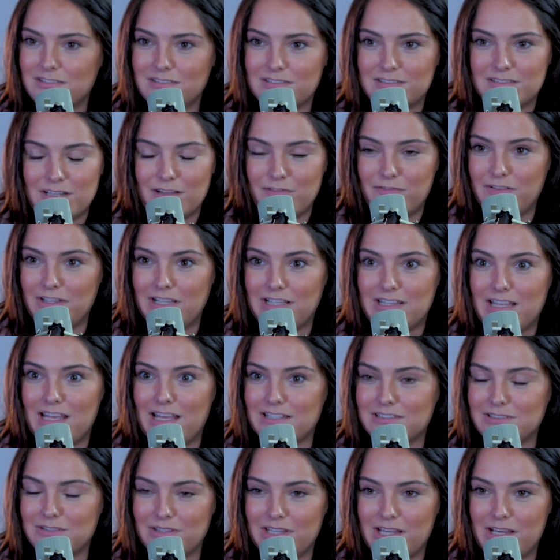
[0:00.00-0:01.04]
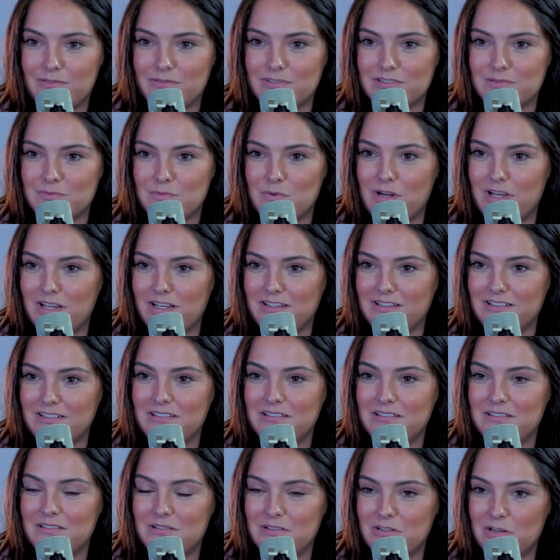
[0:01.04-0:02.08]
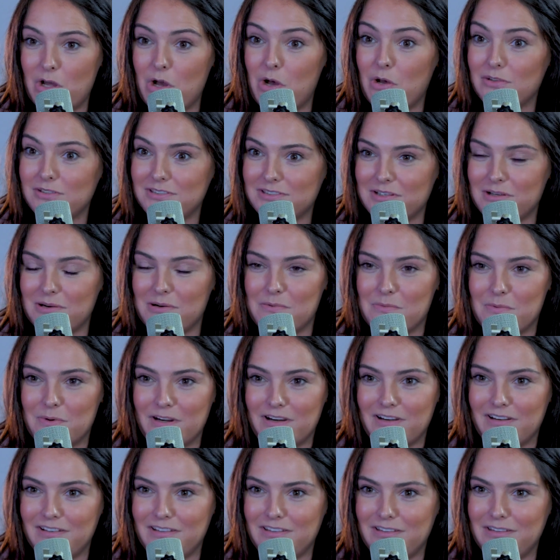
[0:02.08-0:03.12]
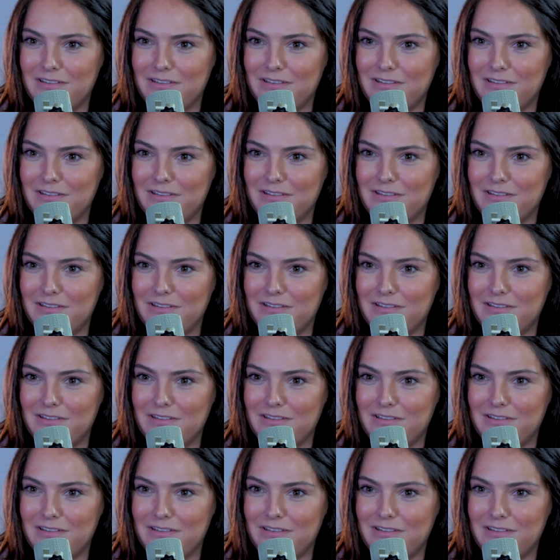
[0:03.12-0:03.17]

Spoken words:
Stuff like that. So that was one also where